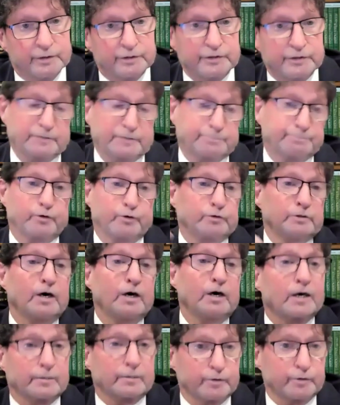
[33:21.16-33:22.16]
not Pearl
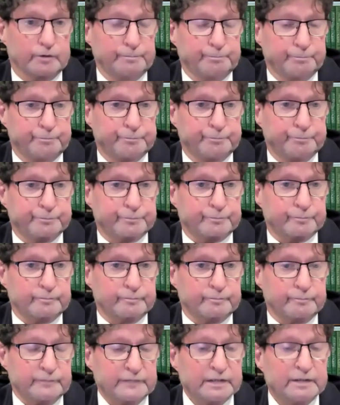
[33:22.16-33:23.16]
Harbor,
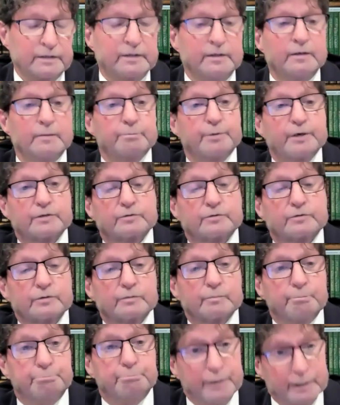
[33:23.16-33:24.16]
but
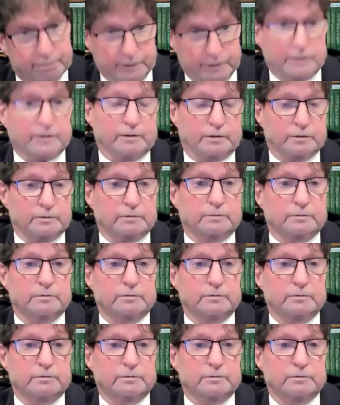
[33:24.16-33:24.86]
biblical,